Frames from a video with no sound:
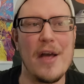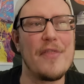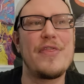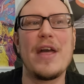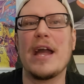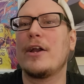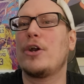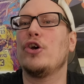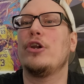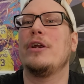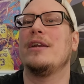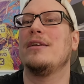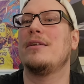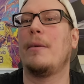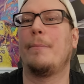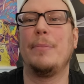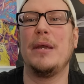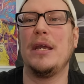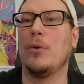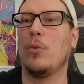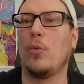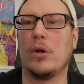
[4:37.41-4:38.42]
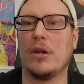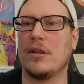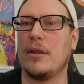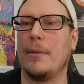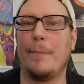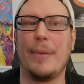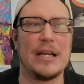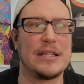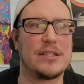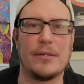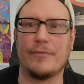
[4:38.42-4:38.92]
They could end up being one of the
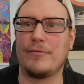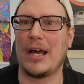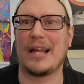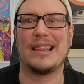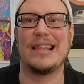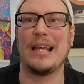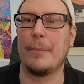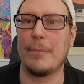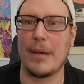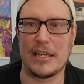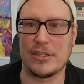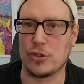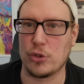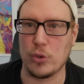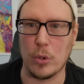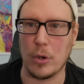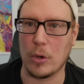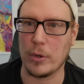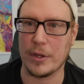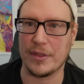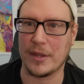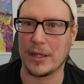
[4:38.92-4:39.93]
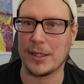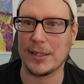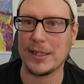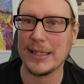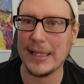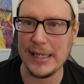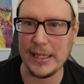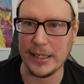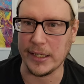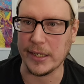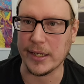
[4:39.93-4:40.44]
best, if not the best duo in the
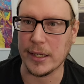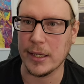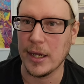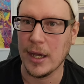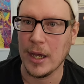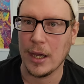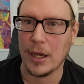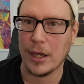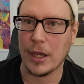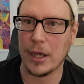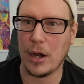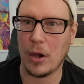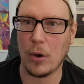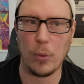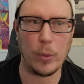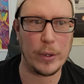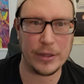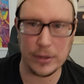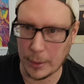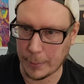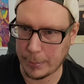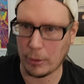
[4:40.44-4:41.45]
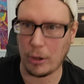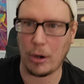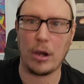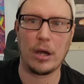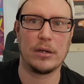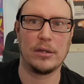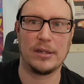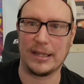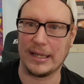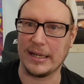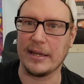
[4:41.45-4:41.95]
league uh, when
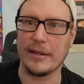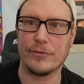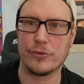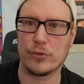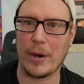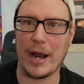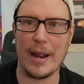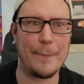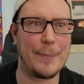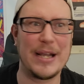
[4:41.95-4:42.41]
LeBron leaves, right?